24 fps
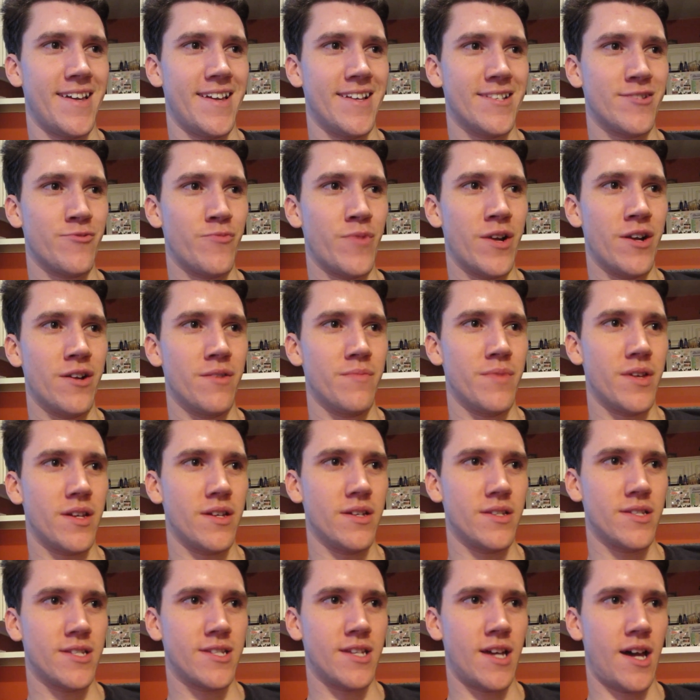it's weird
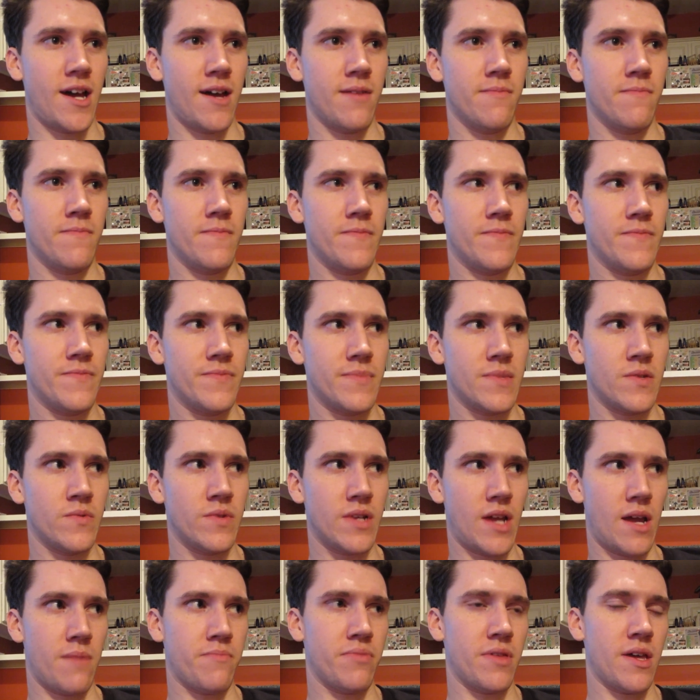because I'm
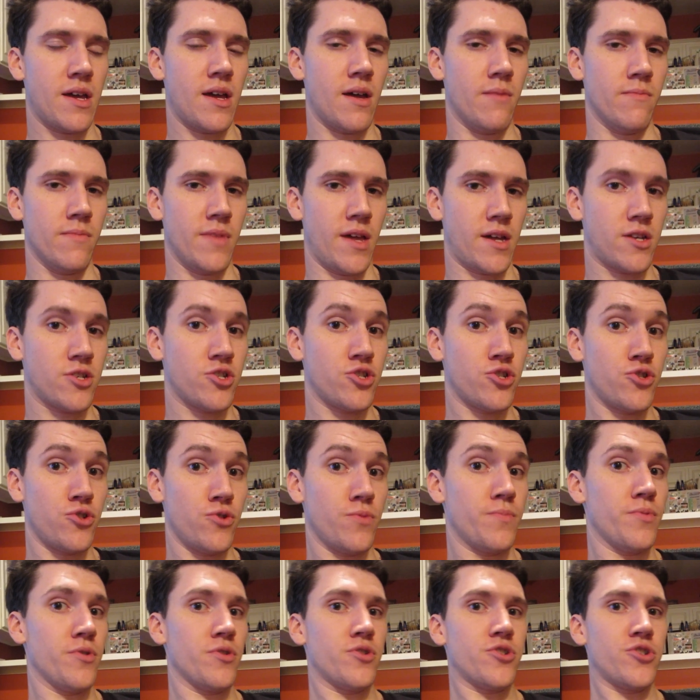when I play I'm like
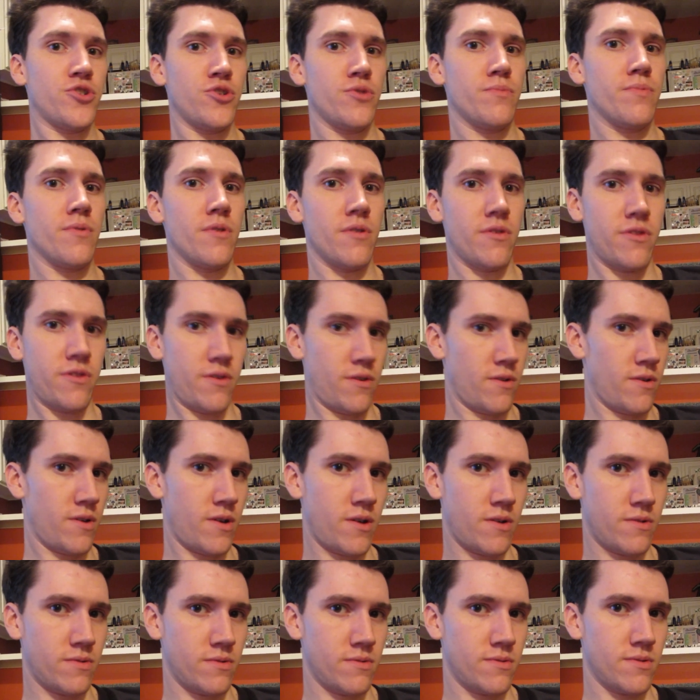super super
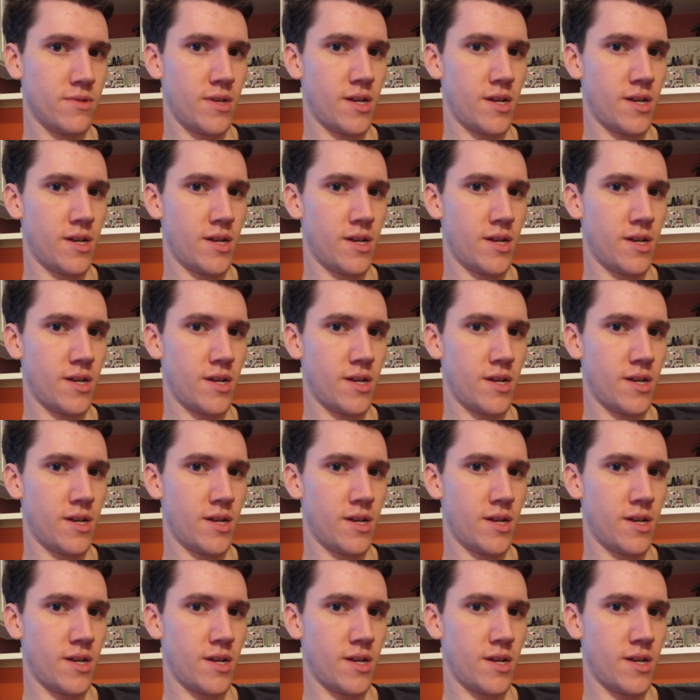thorough.